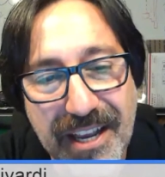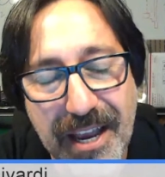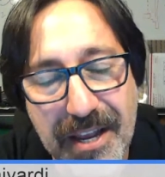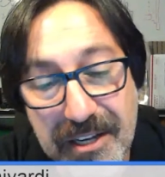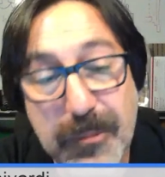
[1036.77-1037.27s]

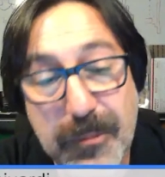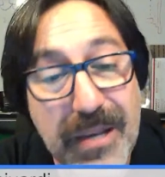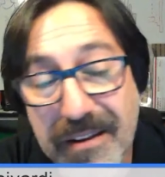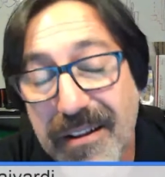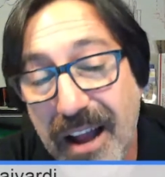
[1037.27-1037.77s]
And it's
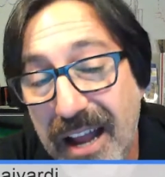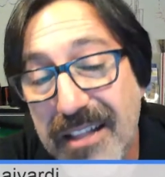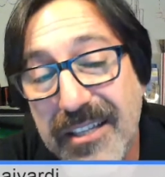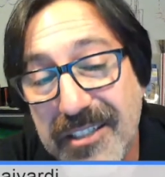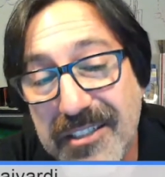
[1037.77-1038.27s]
been
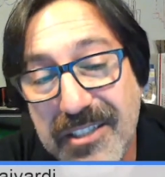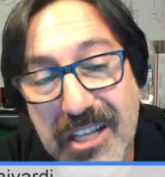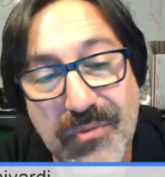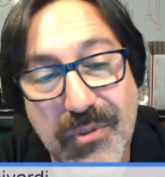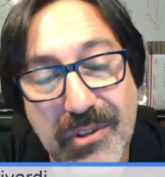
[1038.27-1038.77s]
highly
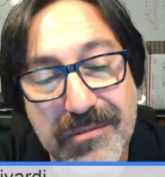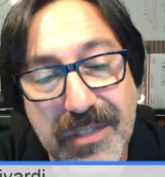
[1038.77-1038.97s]
successful.